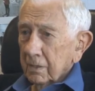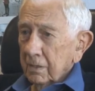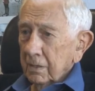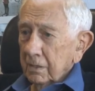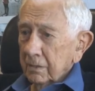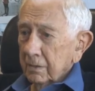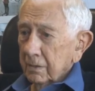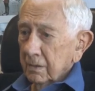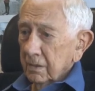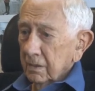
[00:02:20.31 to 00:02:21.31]
and
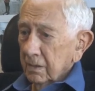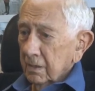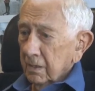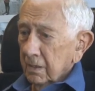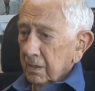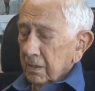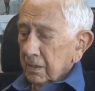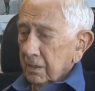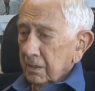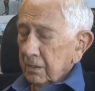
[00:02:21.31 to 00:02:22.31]

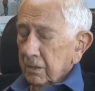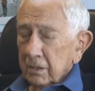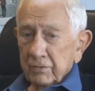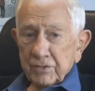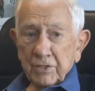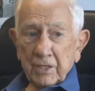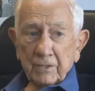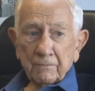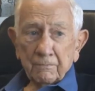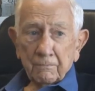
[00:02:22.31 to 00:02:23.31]
and all of a sudden,
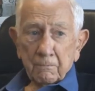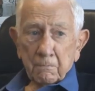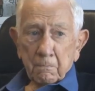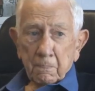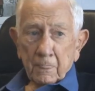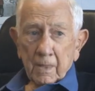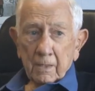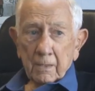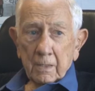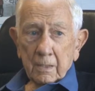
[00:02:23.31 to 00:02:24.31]

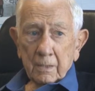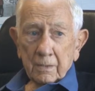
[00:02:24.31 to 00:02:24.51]
uh,